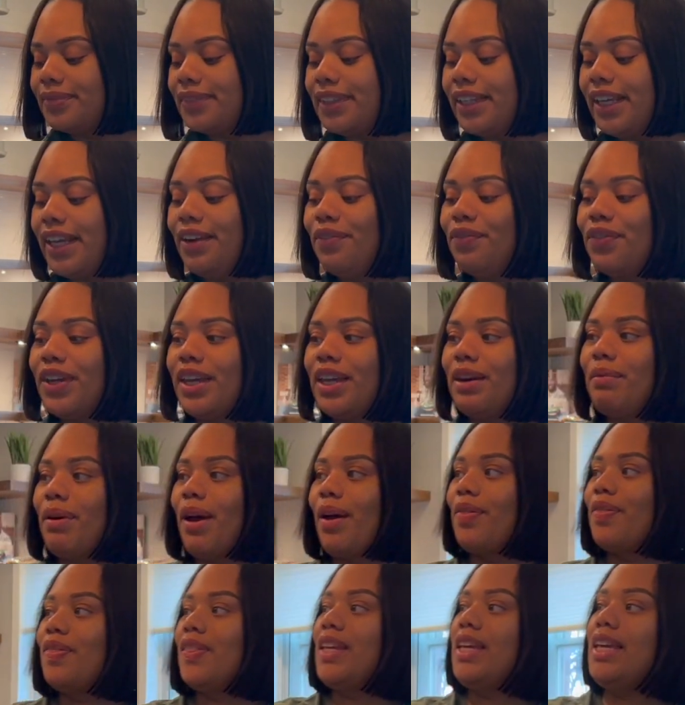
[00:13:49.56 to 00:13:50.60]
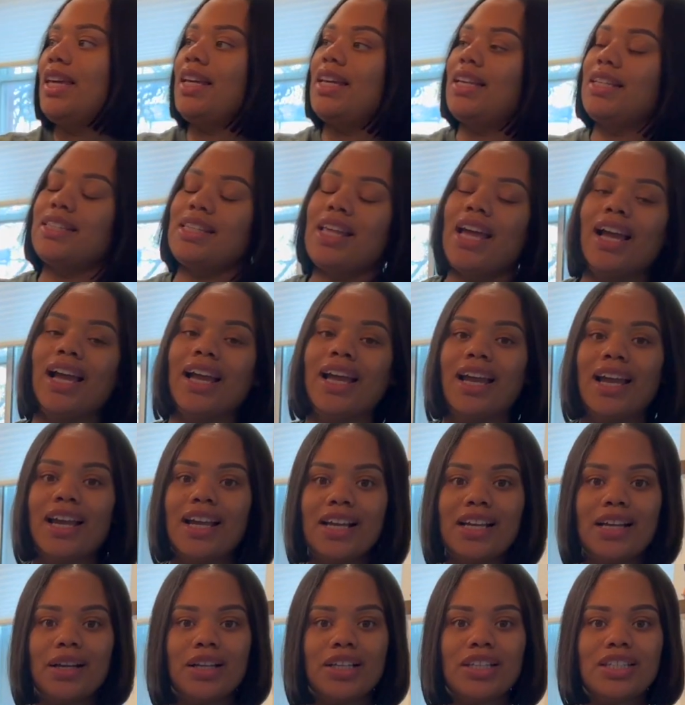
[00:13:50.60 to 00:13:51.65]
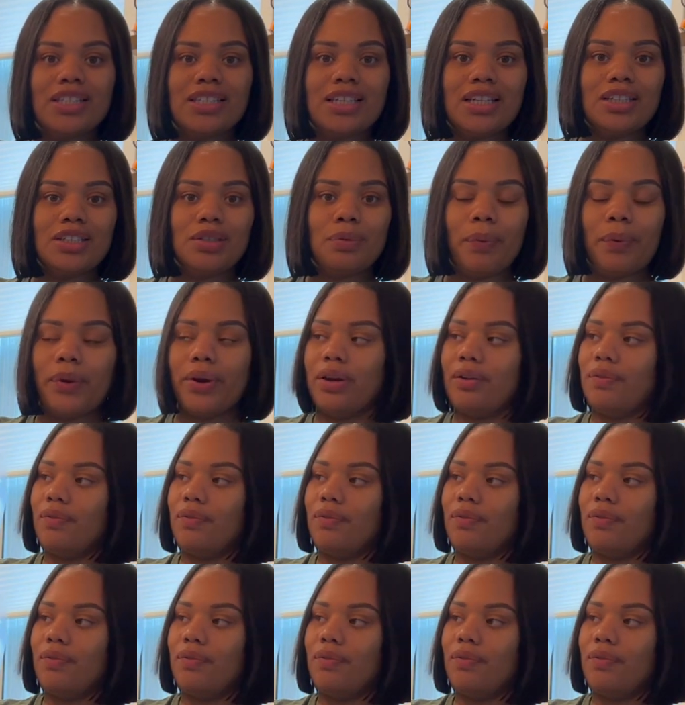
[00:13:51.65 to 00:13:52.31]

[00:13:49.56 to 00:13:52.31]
can't forget about these. Such pretty